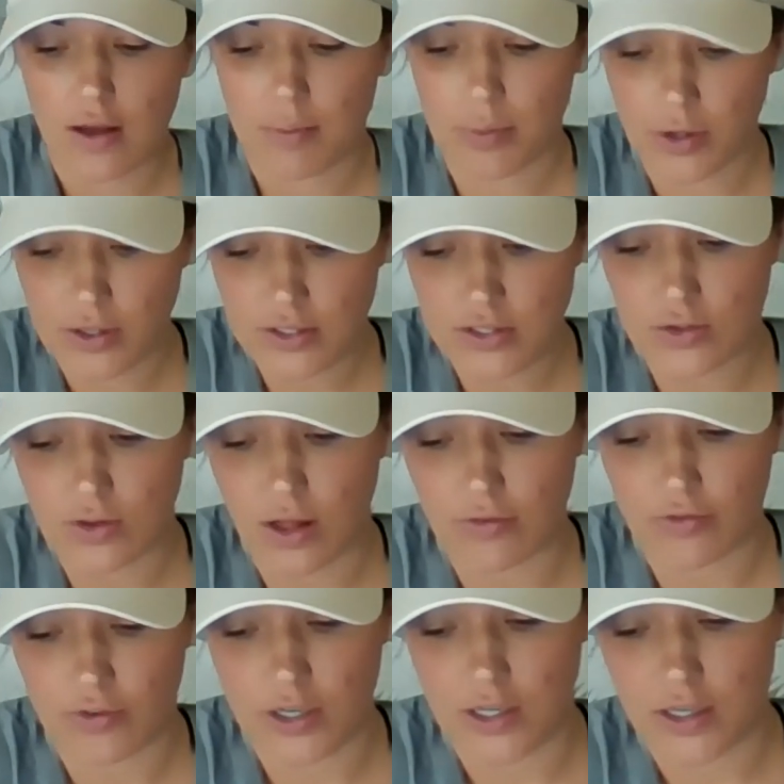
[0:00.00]
books you
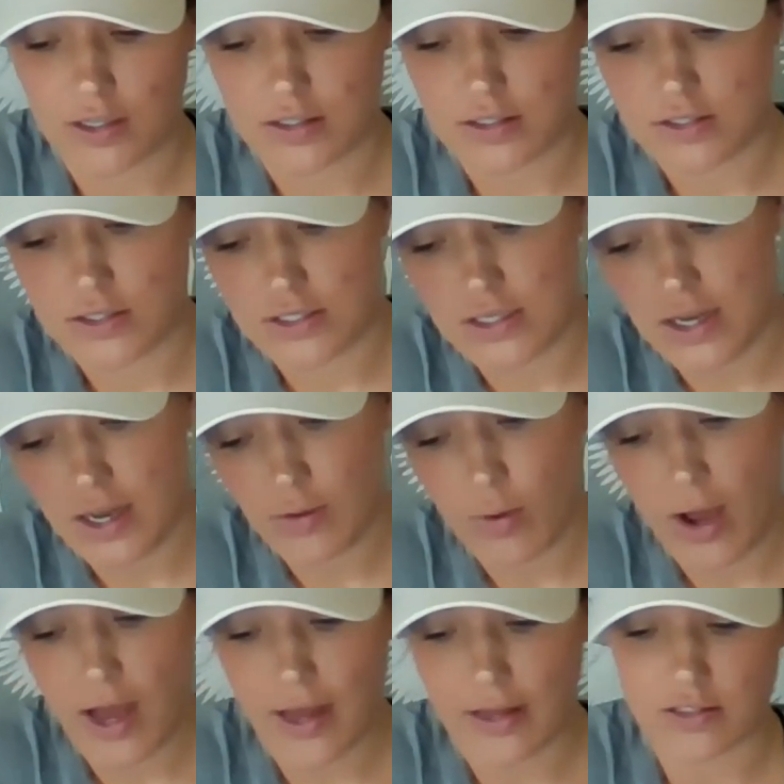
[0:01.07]
love reading,
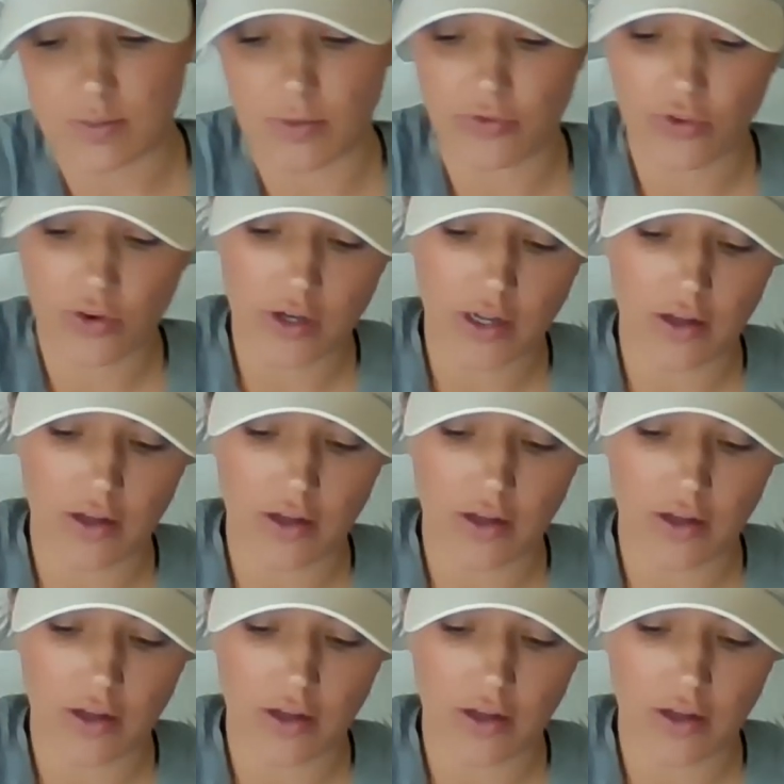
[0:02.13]
DIYs, before and